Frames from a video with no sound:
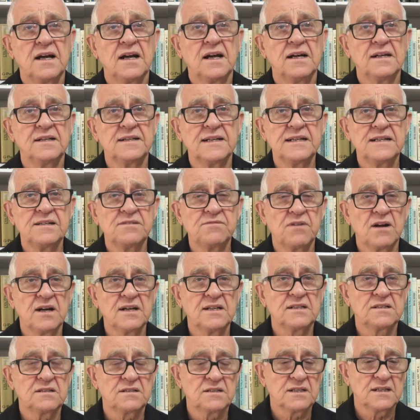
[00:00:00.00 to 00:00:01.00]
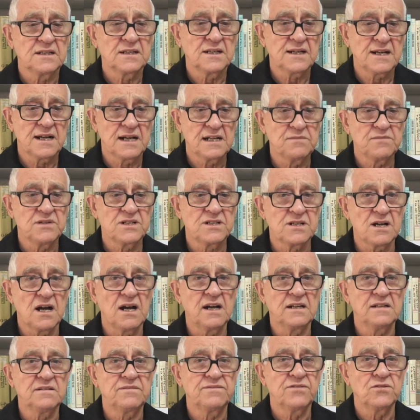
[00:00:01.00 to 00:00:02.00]
at any rate, there came a
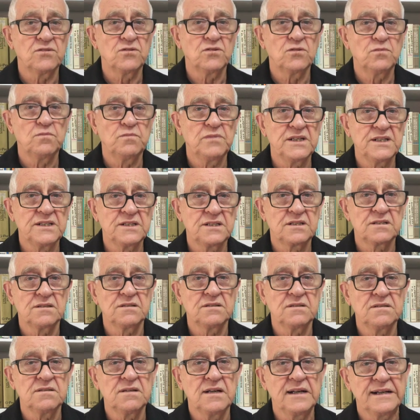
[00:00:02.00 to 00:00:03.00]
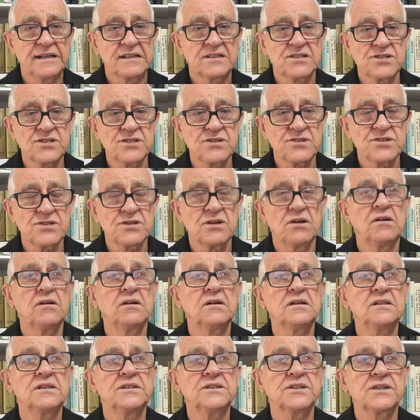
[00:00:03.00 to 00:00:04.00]
day for me to
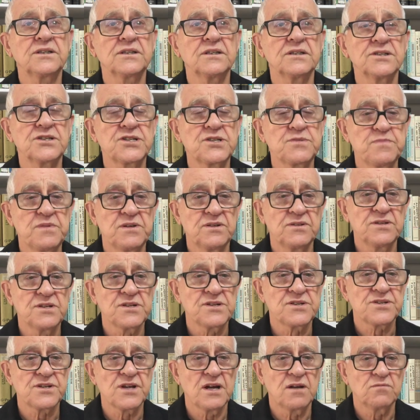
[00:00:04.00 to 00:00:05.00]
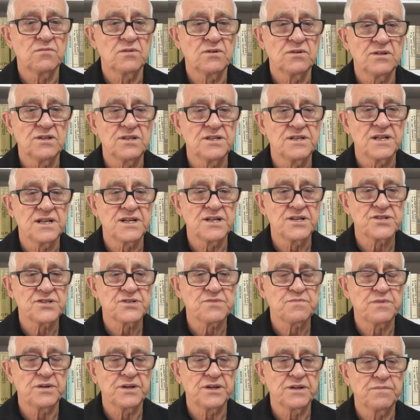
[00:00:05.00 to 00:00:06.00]
exercise the spirits that were in these
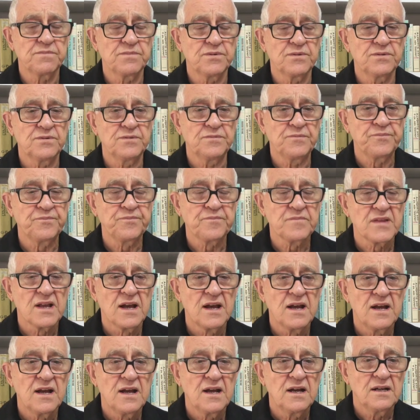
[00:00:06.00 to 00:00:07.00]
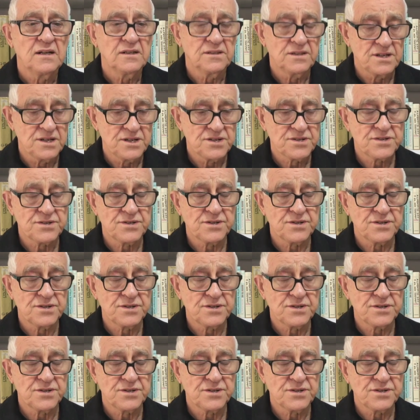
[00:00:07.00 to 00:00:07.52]
people, these